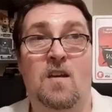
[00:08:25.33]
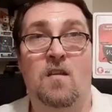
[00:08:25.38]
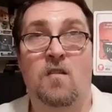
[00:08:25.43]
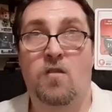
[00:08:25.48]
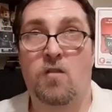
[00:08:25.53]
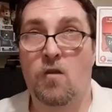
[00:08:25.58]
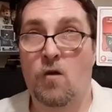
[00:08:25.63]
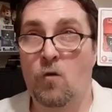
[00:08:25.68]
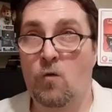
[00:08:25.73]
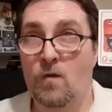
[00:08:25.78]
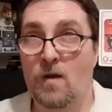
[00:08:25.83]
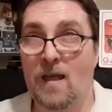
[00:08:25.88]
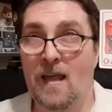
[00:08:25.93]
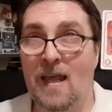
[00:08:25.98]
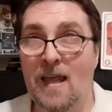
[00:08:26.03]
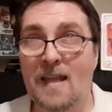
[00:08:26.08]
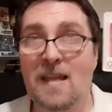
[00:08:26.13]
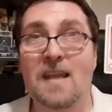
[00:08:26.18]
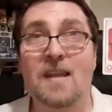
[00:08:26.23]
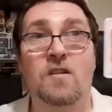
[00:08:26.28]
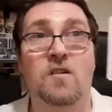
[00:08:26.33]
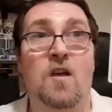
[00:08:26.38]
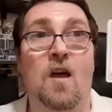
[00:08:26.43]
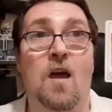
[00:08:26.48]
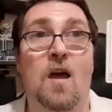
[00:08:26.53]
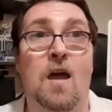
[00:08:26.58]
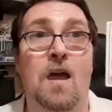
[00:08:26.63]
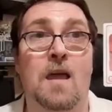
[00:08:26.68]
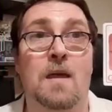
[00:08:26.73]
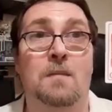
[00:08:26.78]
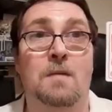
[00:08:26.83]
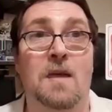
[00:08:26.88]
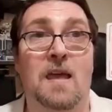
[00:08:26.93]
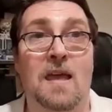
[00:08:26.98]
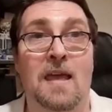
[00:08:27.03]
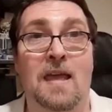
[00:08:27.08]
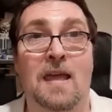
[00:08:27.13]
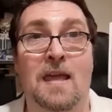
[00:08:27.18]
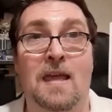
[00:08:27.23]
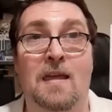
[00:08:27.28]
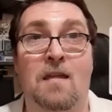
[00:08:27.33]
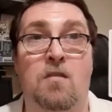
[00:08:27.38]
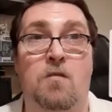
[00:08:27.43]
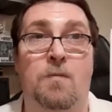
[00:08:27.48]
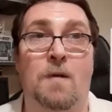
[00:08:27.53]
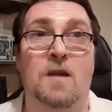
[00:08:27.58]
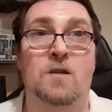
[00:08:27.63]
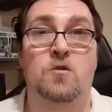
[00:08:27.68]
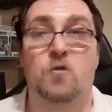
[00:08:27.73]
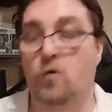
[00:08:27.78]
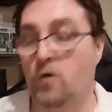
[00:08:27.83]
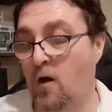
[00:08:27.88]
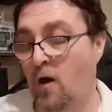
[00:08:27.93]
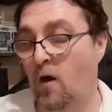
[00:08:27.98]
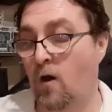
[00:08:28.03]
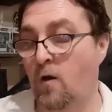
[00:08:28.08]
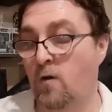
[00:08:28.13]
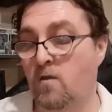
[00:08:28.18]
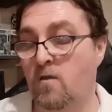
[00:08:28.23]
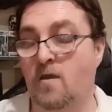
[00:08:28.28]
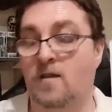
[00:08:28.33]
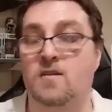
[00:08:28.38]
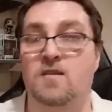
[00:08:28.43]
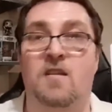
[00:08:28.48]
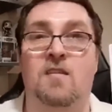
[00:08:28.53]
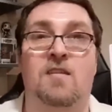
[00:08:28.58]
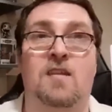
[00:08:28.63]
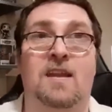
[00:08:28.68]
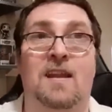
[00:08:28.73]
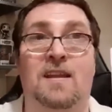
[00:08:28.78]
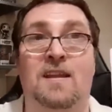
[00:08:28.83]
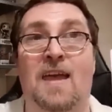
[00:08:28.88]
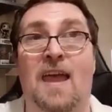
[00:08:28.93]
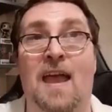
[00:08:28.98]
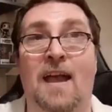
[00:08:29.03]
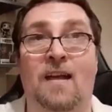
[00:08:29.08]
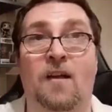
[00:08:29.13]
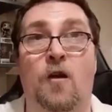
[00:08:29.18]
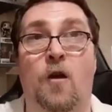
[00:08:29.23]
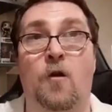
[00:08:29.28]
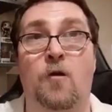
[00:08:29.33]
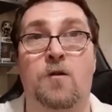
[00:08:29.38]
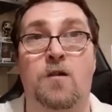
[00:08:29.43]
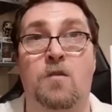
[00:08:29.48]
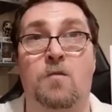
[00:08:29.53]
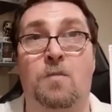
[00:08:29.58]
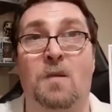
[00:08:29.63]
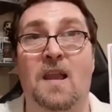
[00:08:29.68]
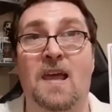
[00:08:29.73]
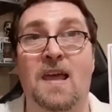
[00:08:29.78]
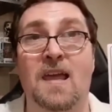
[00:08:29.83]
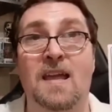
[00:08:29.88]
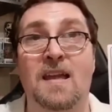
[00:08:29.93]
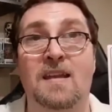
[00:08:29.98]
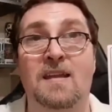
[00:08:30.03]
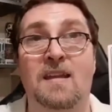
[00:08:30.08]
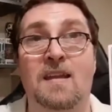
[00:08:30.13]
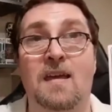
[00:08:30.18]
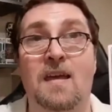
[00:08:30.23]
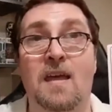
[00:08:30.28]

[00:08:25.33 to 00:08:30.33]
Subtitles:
So anytime a special card such as the attack card is played,